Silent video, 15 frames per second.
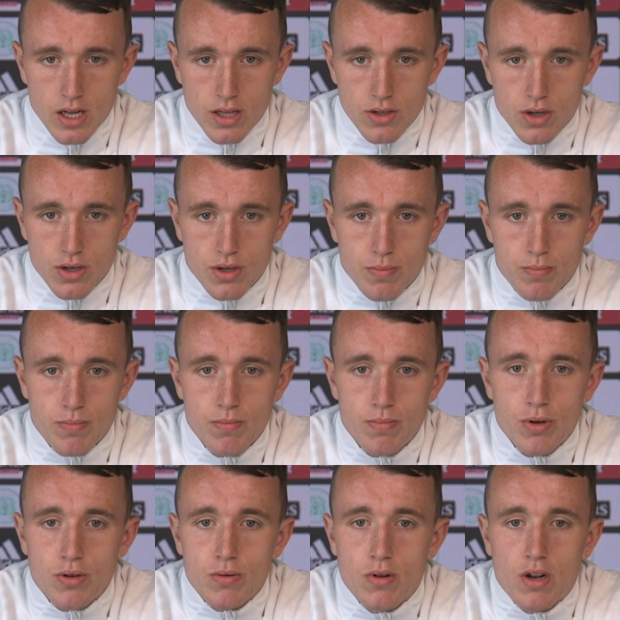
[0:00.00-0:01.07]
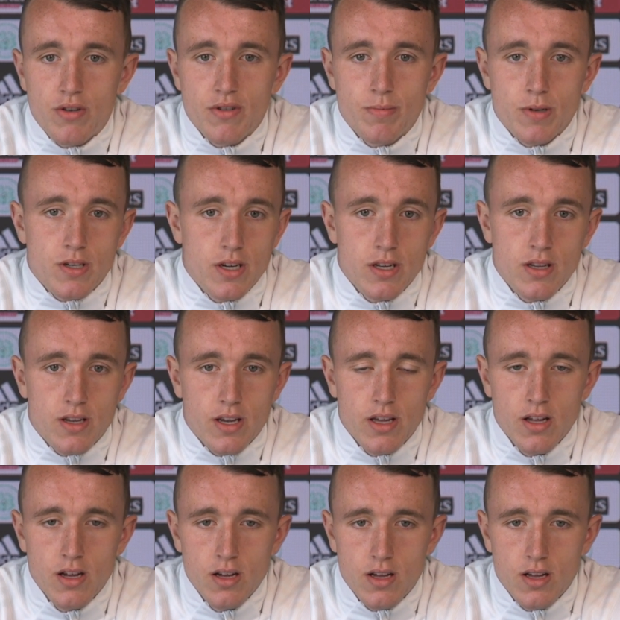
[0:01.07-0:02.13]
just push 100% to get
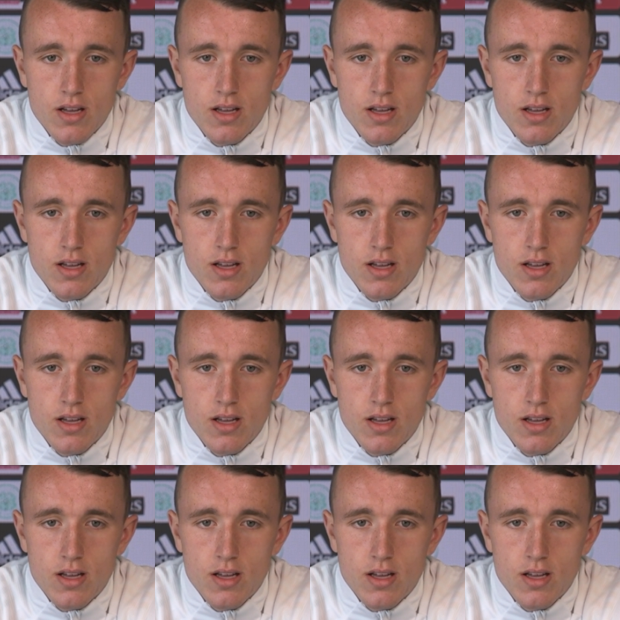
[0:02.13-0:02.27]
that.